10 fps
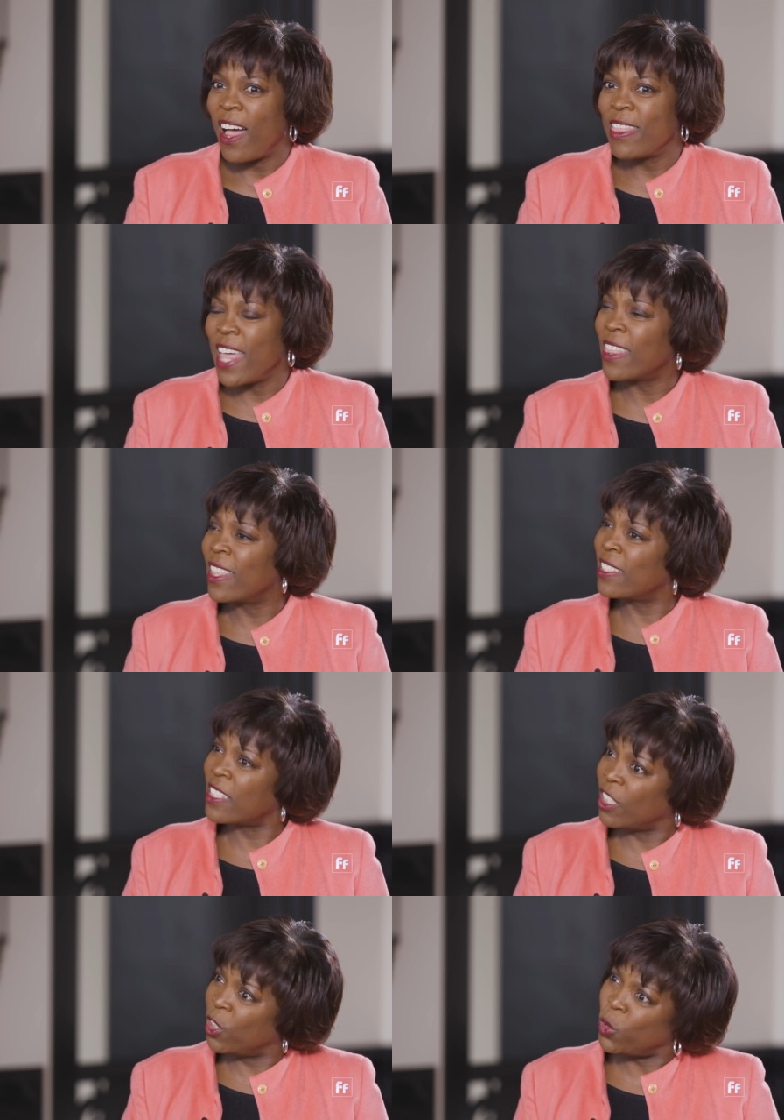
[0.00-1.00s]
that the
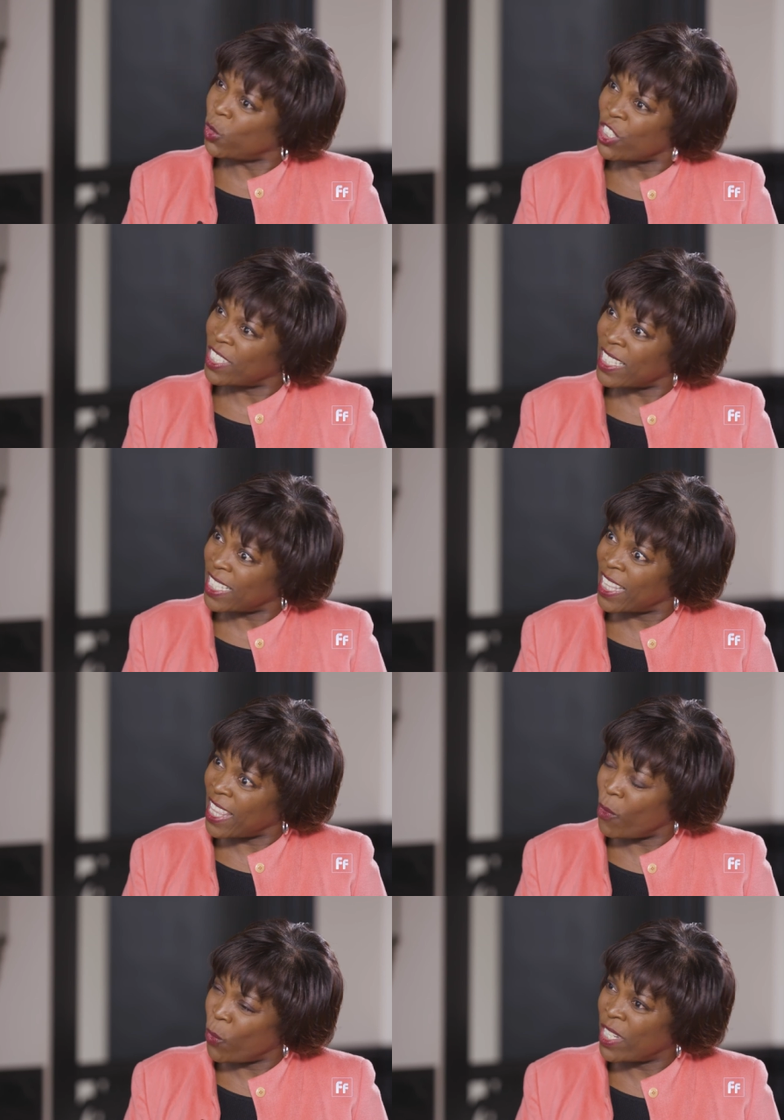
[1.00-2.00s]
solutions then
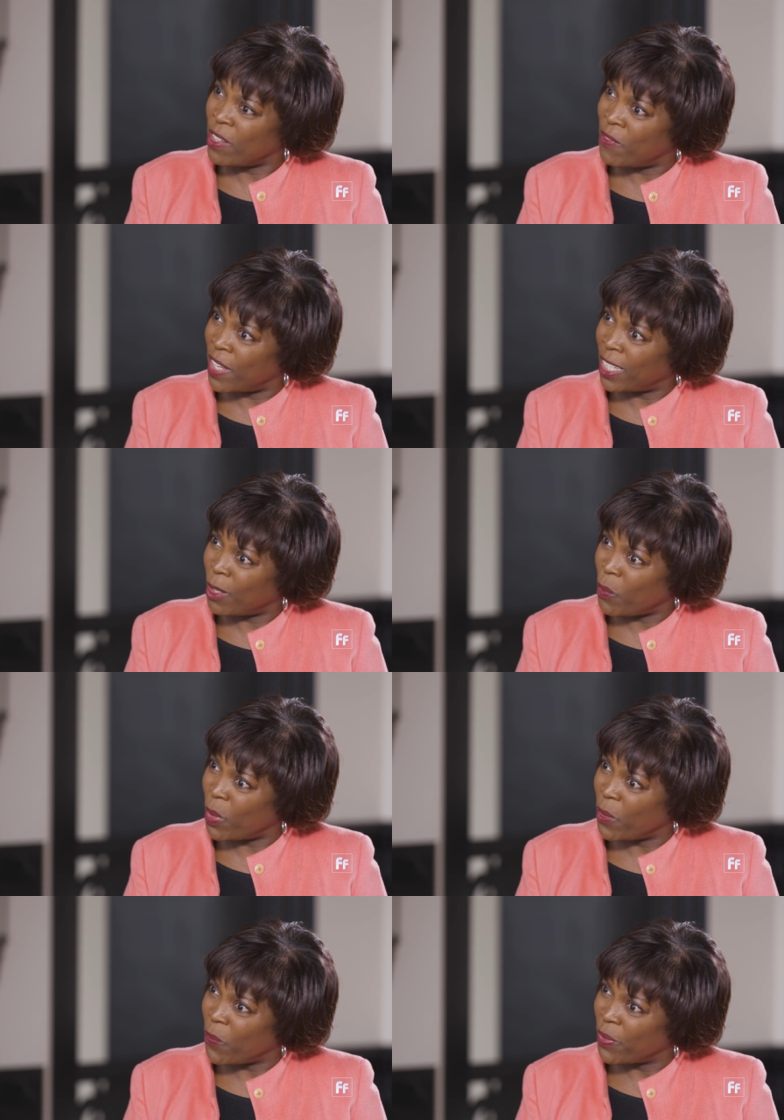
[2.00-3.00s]
that we develop
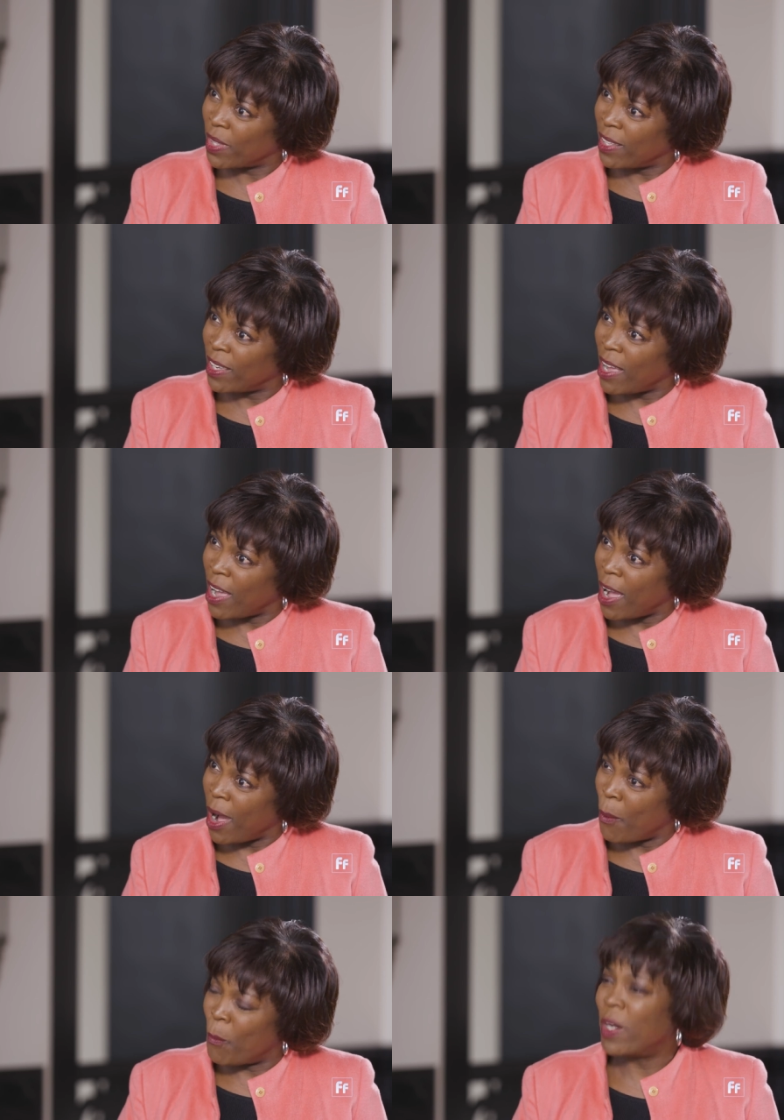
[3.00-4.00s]

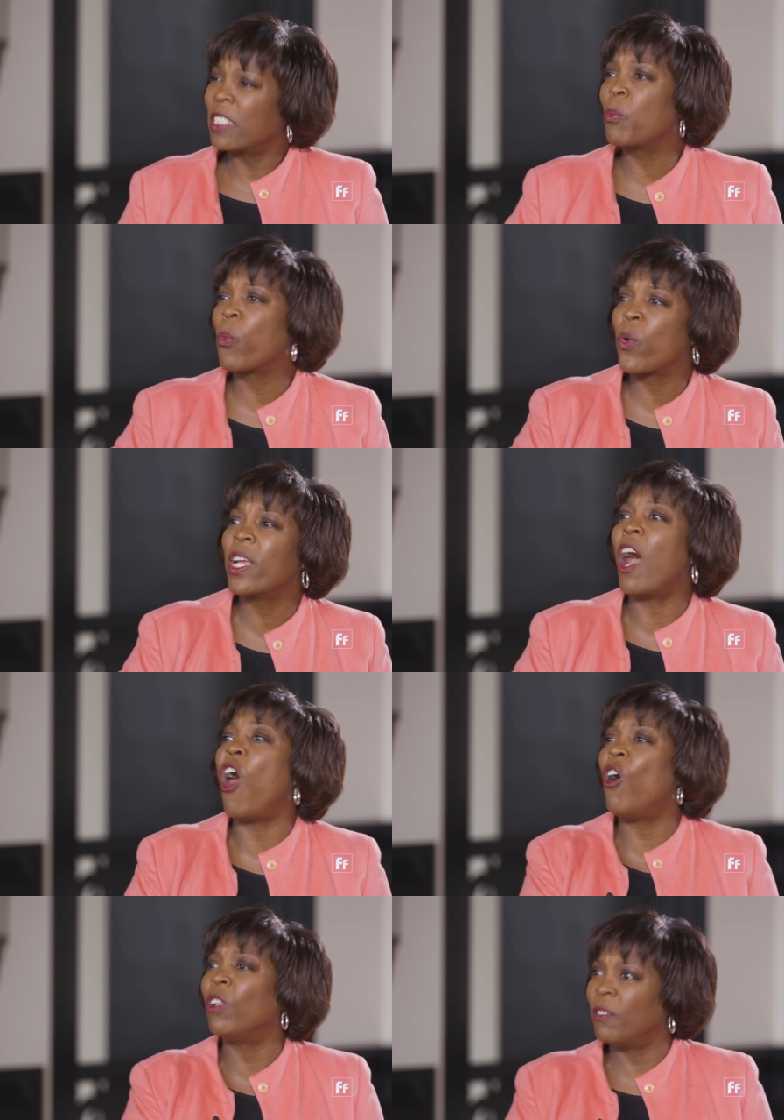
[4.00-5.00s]
must bring
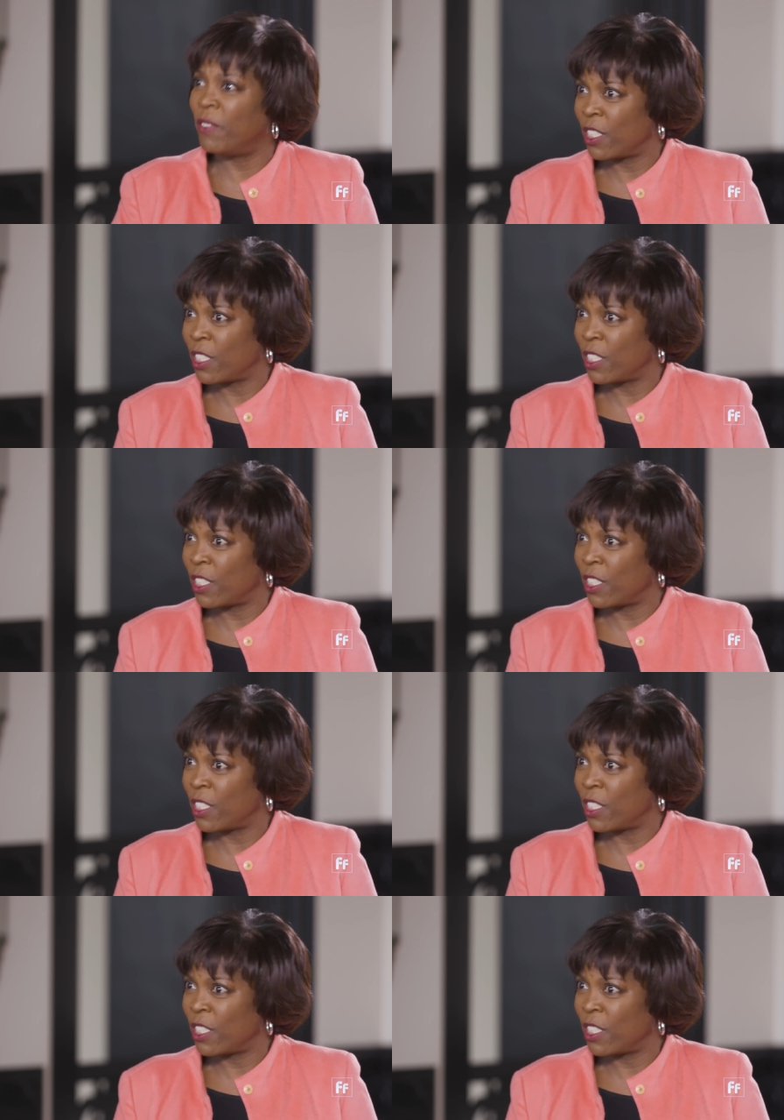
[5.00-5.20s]
all of